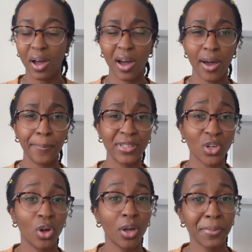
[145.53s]
It's
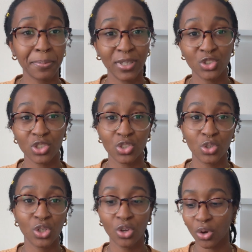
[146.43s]
all on my Pinterest, so you
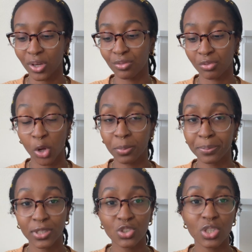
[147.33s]
can go ahead and follow my
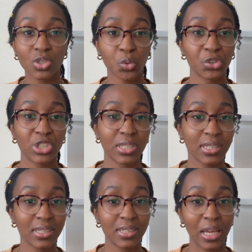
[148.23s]
Pinterest or
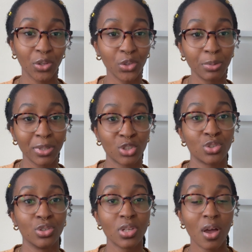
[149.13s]
just download the
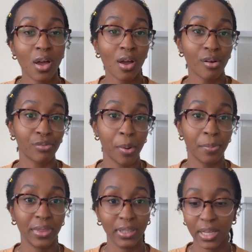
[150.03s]
pictures from
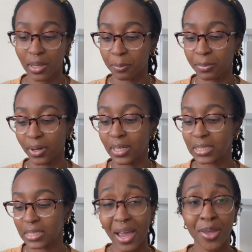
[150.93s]
the link.
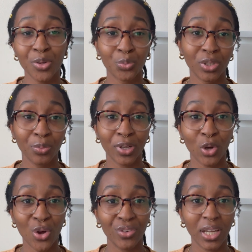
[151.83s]
But I really want to go
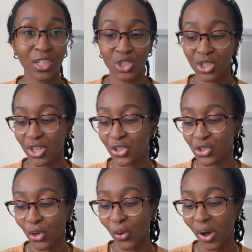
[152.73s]
on vacation,
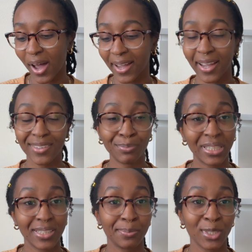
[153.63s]
so I picked
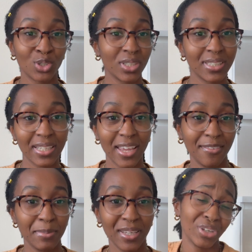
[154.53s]
this picture because it gave
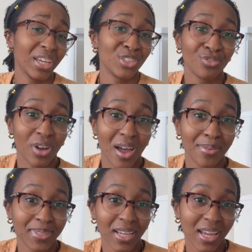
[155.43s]
me vacation
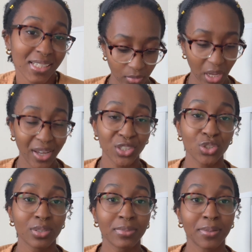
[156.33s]
vibes, I guess. I also
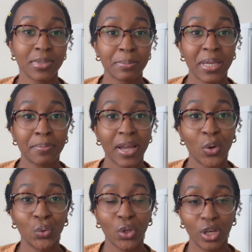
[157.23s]
sometimes make my
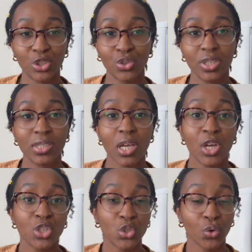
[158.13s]
own lock screens,
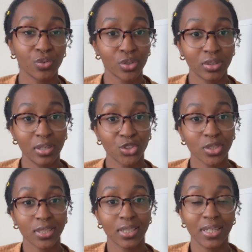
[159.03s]
so if you're
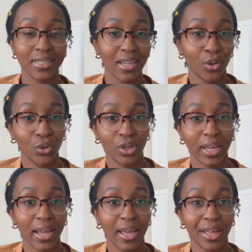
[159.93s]
interested in
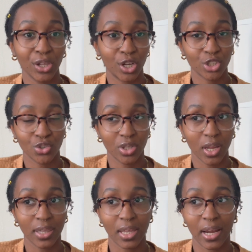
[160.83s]
downloading a lock
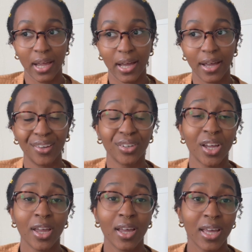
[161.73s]
screen that I have,
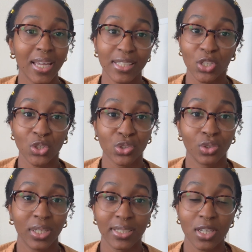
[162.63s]
it's also
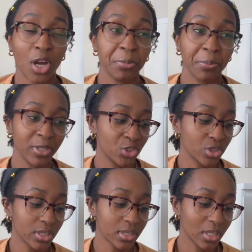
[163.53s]
linked on my
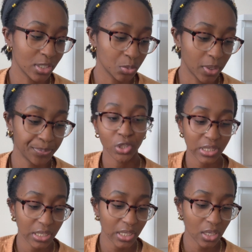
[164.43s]
Pinterest as well. First
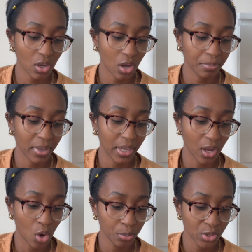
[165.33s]
thing on my
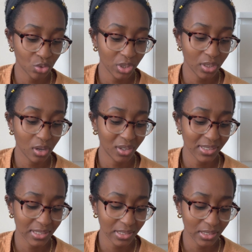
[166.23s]
home screen,
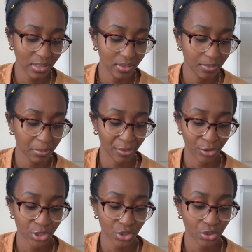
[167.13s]
honestly, my
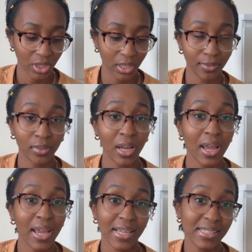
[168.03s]
first screen,
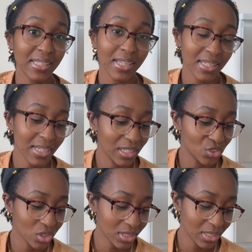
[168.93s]
it's nothing
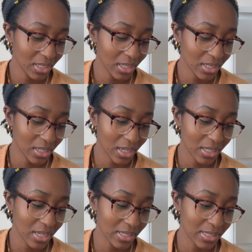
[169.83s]
interesting.
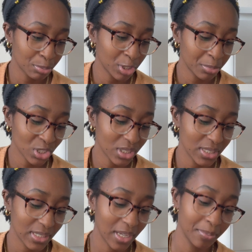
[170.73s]
It's pretty much the
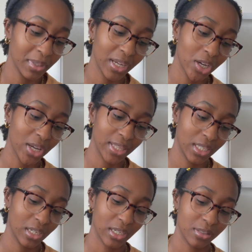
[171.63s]
same layout, I
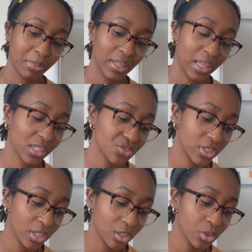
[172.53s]
think, as my last
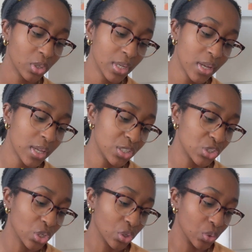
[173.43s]
video,
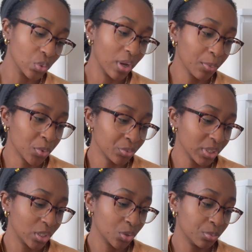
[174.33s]
so I won't really
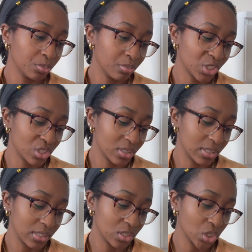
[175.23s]
go much into
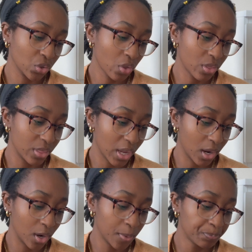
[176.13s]
detail
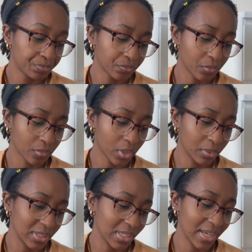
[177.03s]
there
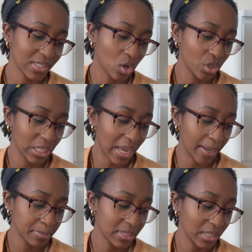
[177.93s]
because it has all the
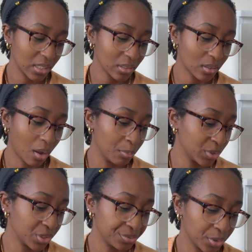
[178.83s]
apps that come with
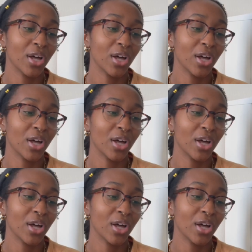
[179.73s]
the phone.